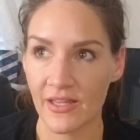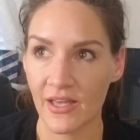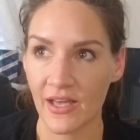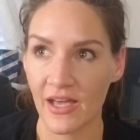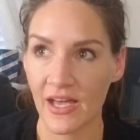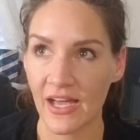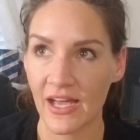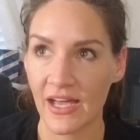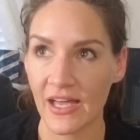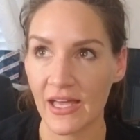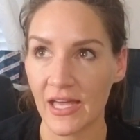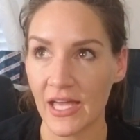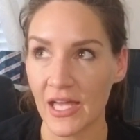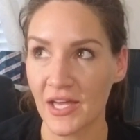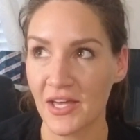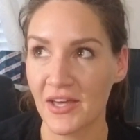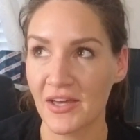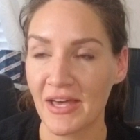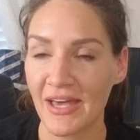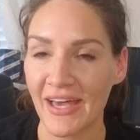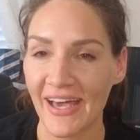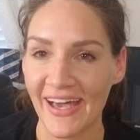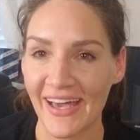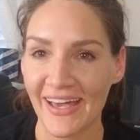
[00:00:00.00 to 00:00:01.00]
I
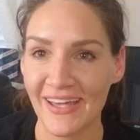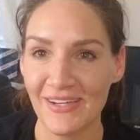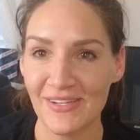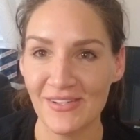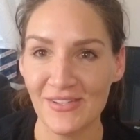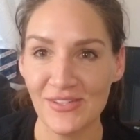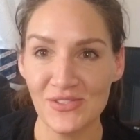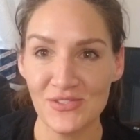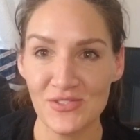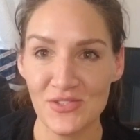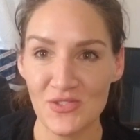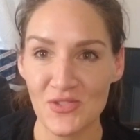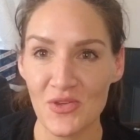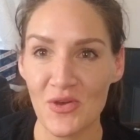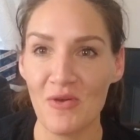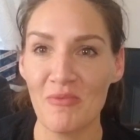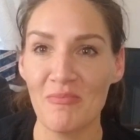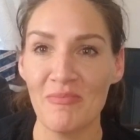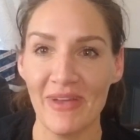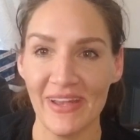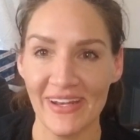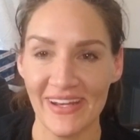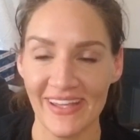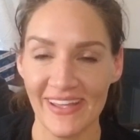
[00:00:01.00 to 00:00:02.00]
had so
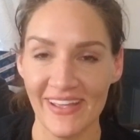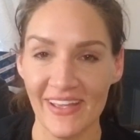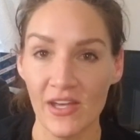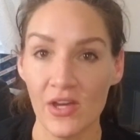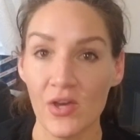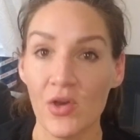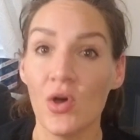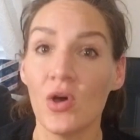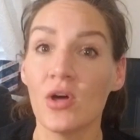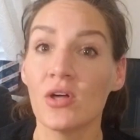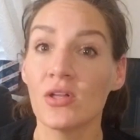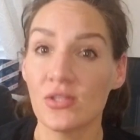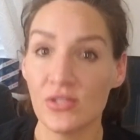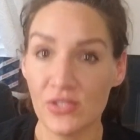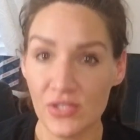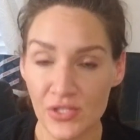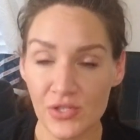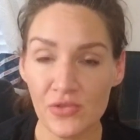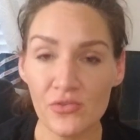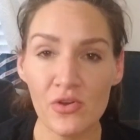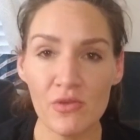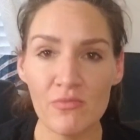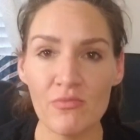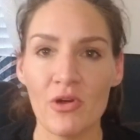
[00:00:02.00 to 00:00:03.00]
many
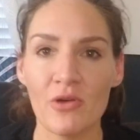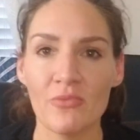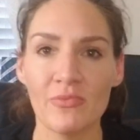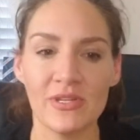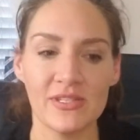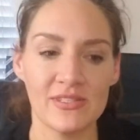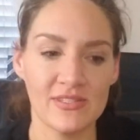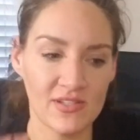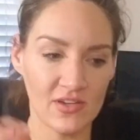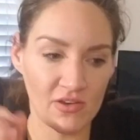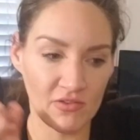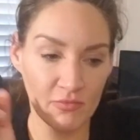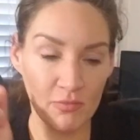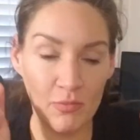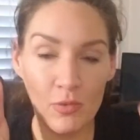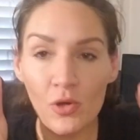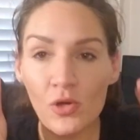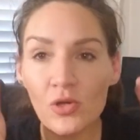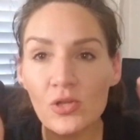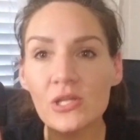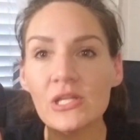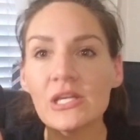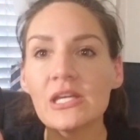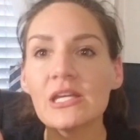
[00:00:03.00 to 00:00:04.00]
literal moments of
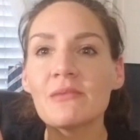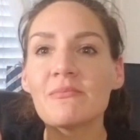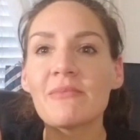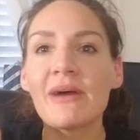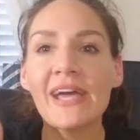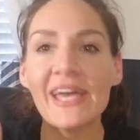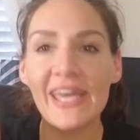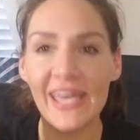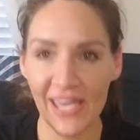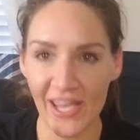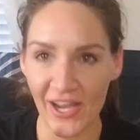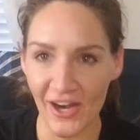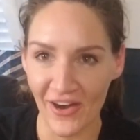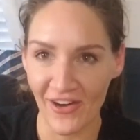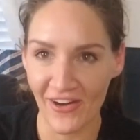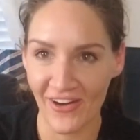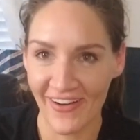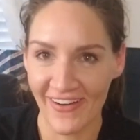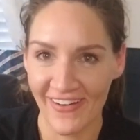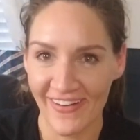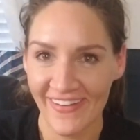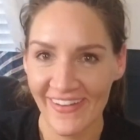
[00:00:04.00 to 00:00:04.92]
pulling my hair.